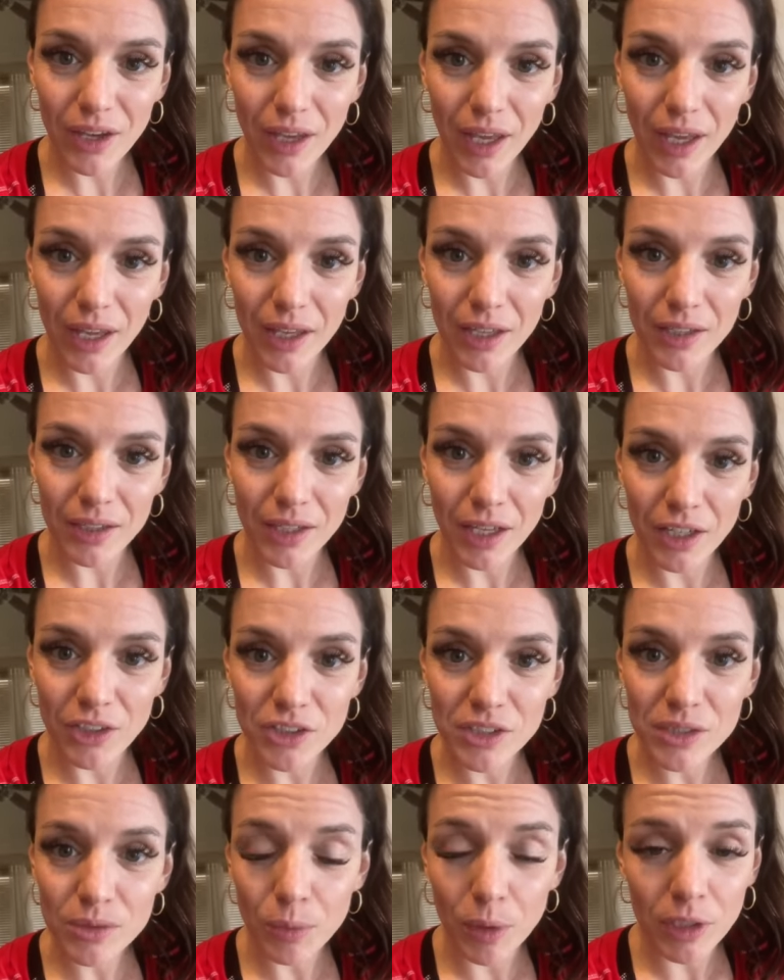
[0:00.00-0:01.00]
and I
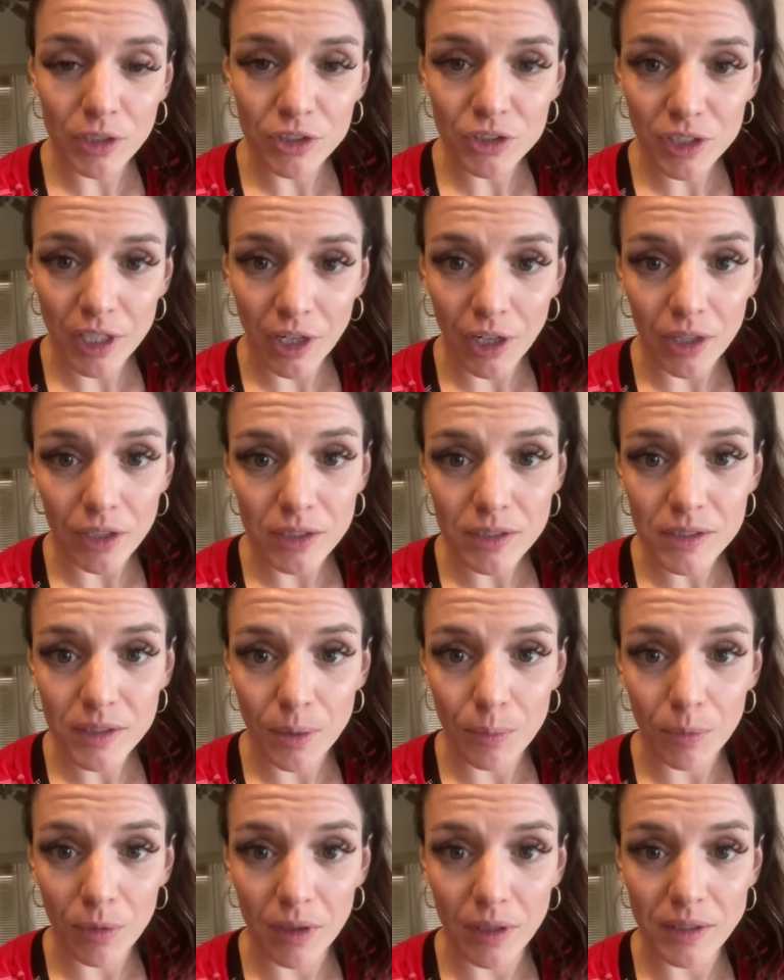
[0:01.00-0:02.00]
just want to share
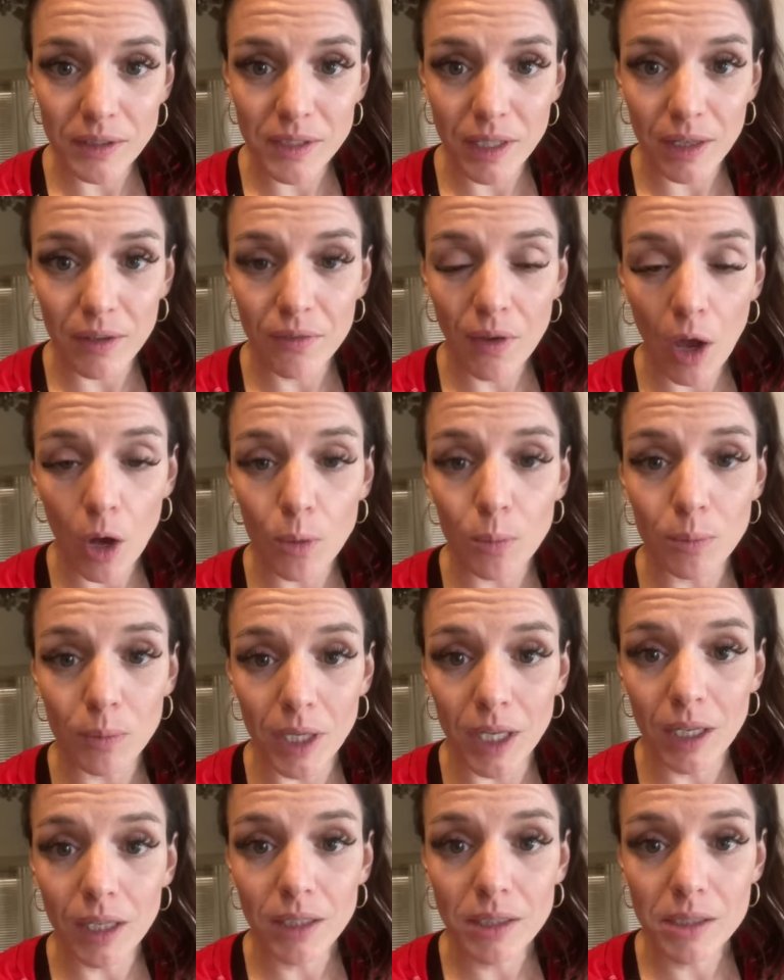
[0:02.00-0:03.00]
some things that have helped
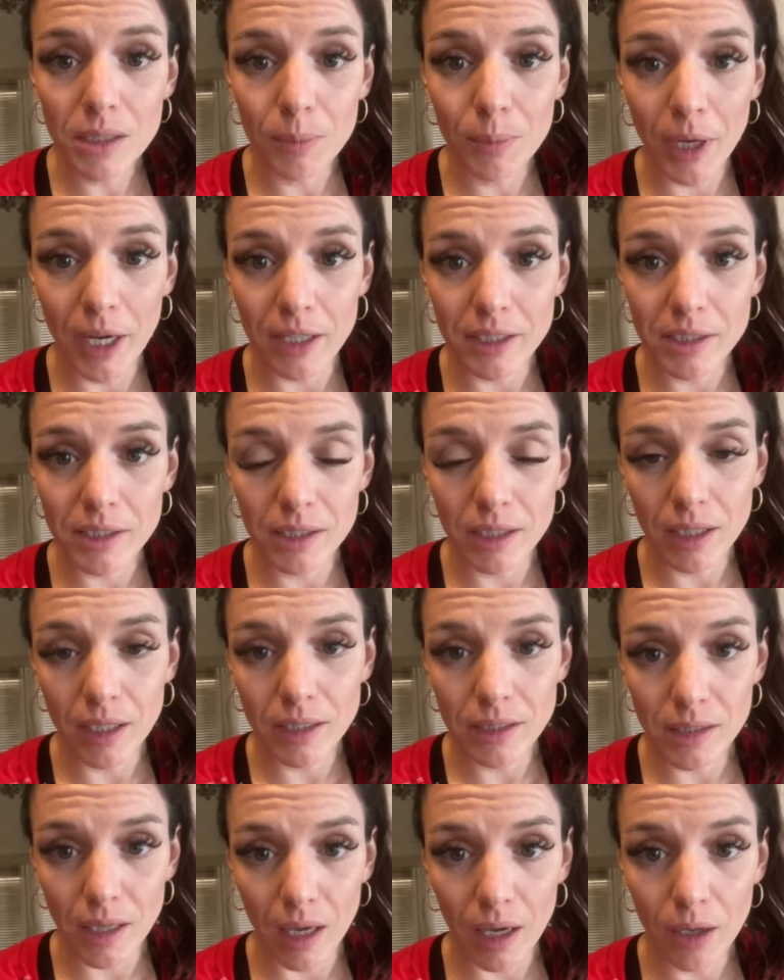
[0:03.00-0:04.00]
me to pass the
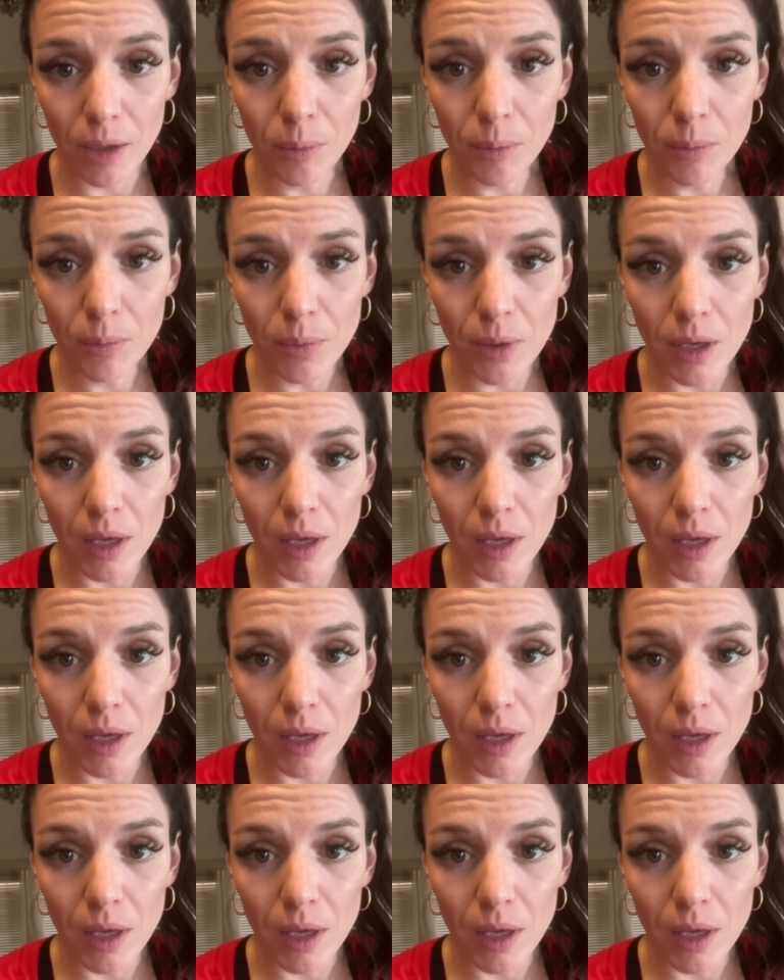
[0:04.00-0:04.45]
exam.